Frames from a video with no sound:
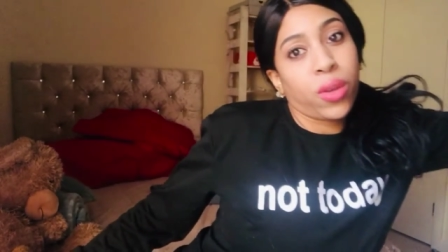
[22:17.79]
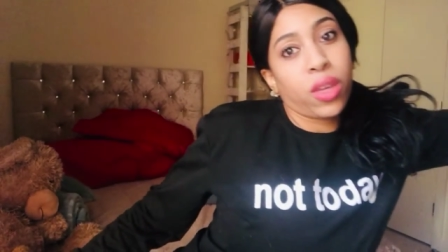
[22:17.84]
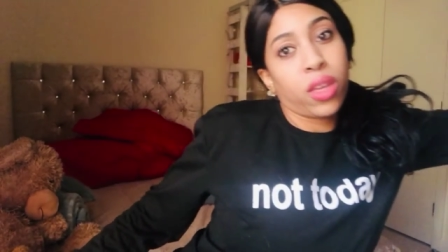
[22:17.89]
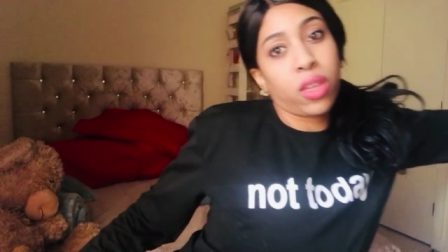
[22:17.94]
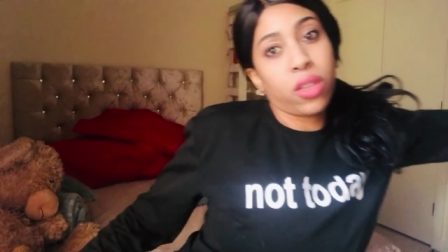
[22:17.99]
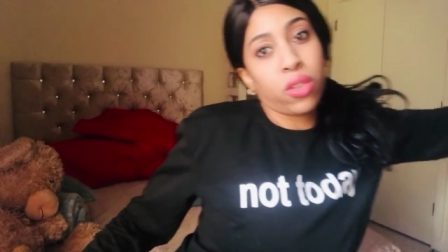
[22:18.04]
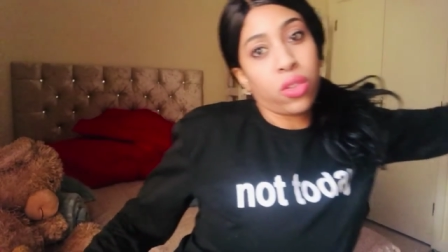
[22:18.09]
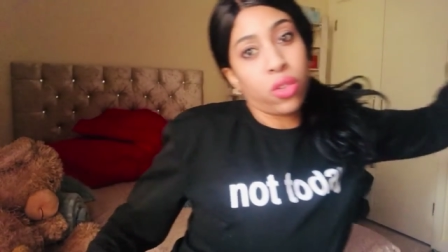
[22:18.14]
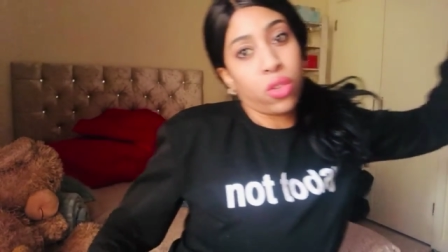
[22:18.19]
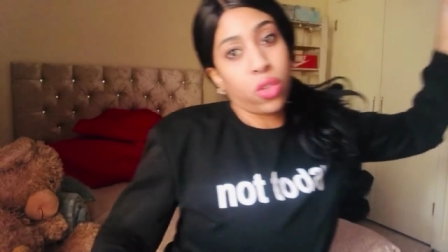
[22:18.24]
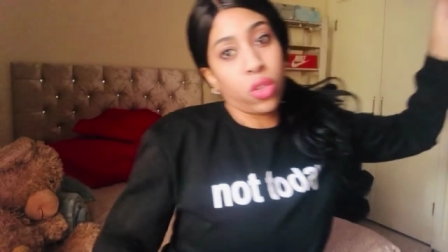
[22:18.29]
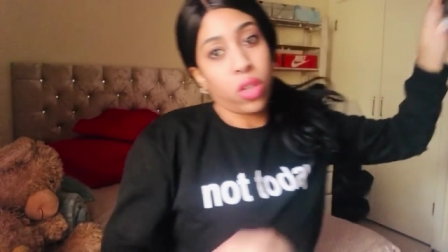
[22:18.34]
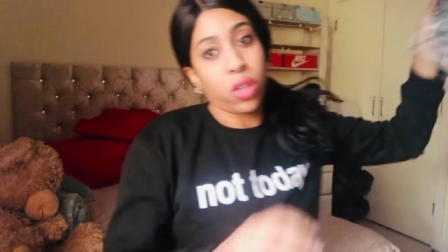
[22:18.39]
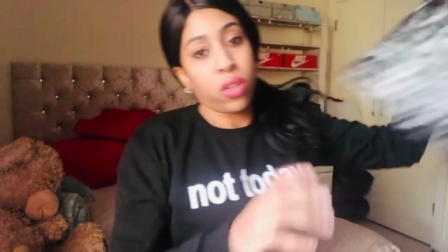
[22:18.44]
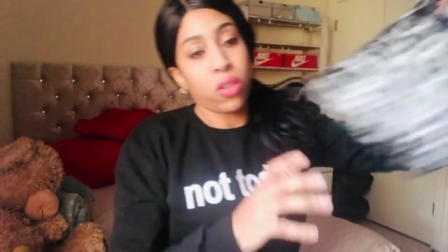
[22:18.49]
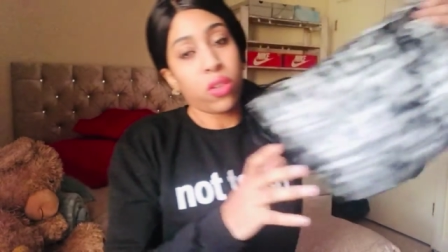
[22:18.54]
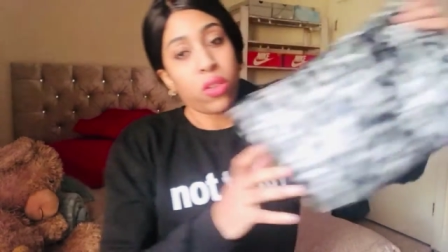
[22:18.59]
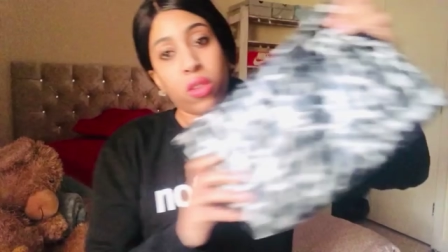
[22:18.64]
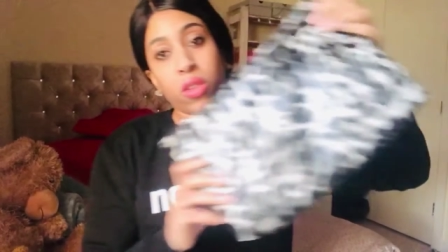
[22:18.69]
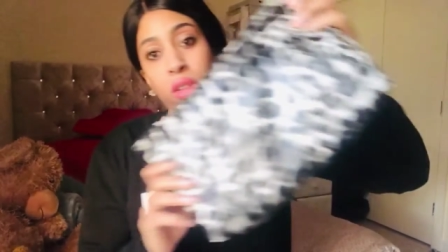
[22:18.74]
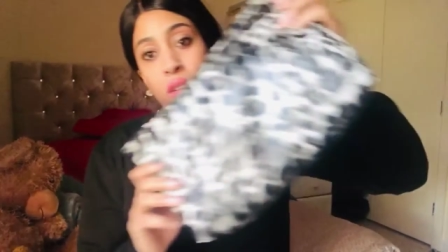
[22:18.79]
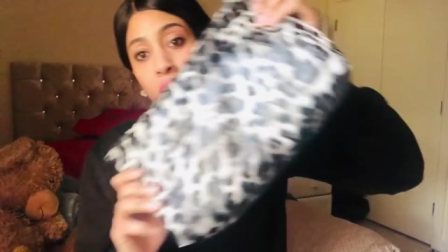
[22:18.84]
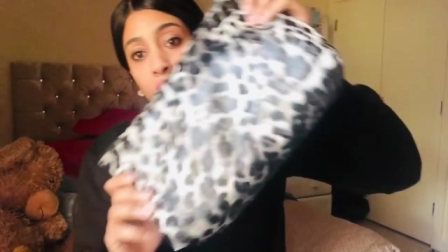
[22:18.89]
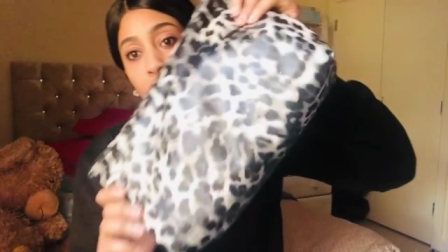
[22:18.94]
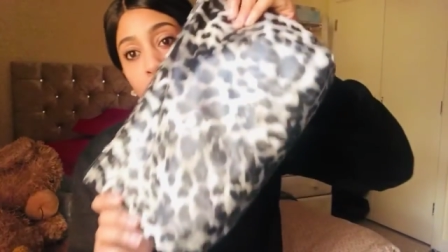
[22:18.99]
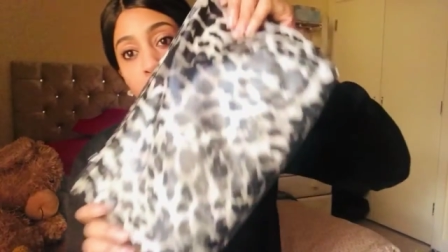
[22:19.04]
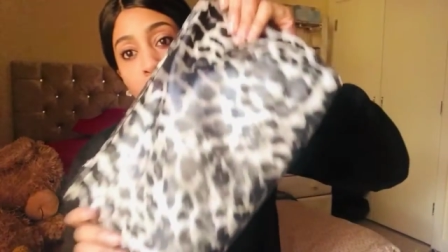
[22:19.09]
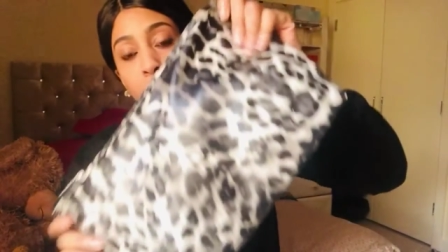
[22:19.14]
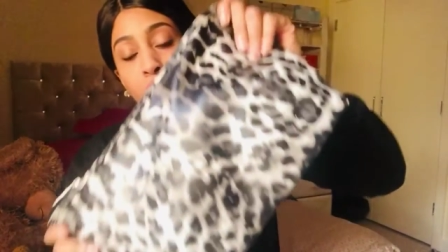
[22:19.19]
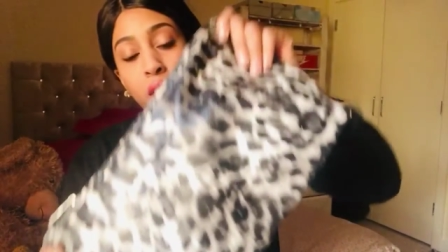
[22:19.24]
is just get
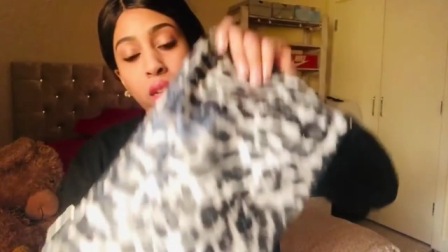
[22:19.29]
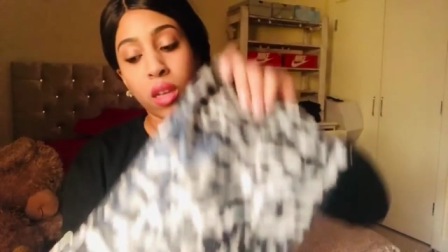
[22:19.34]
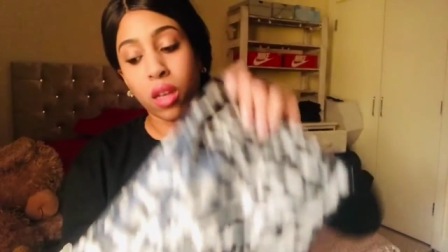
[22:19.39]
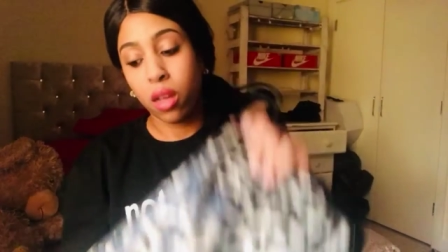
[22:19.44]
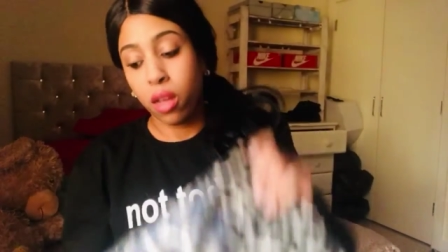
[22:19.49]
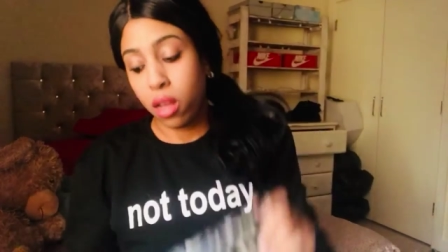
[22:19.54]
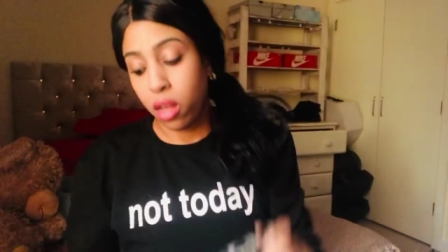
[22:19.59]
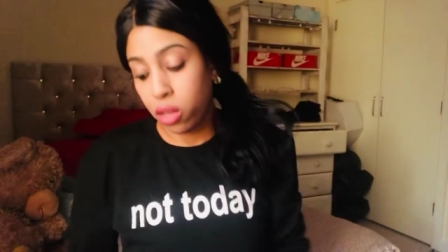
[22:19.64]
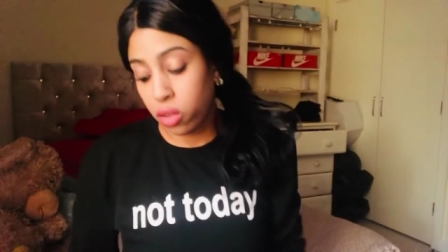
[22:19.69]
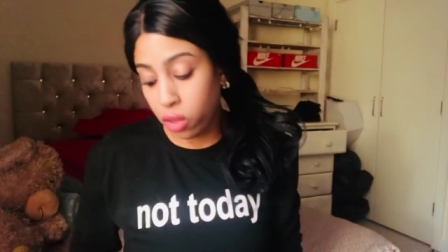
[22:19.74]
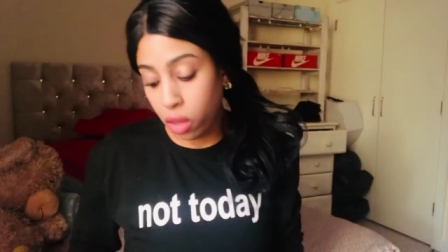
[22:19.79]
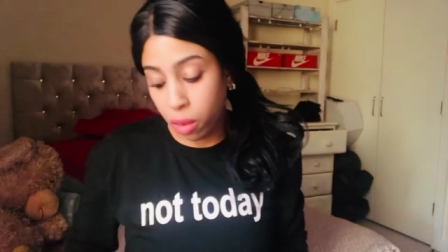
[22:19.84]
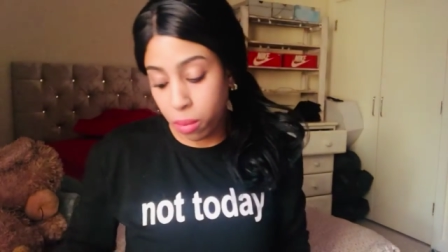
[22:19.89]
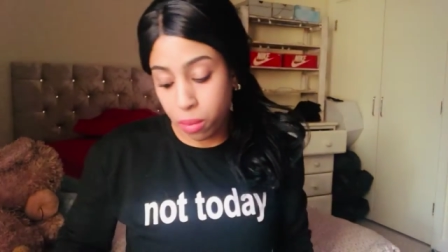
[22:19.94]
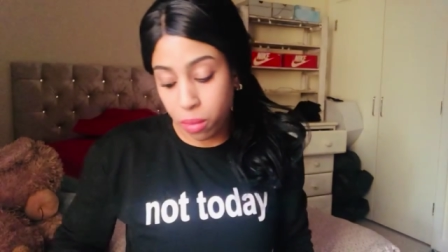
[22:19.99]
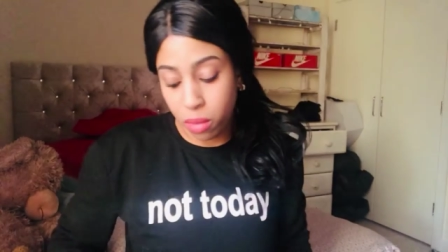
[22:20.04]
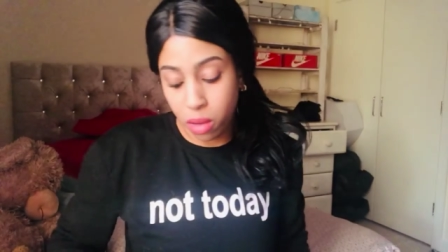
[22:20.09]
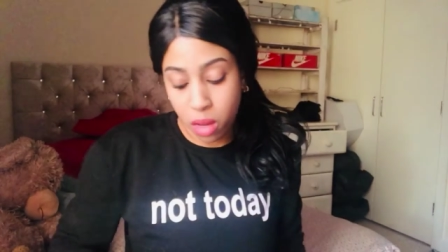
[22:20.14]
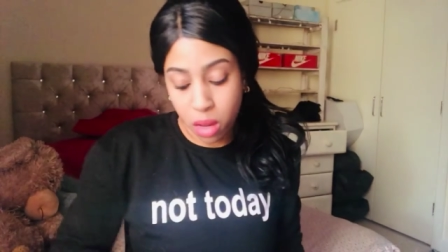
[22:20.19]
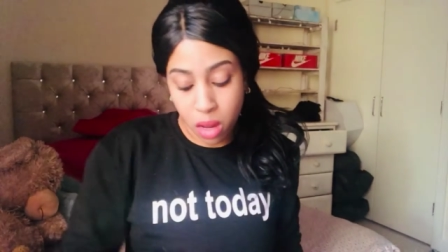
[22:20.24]
some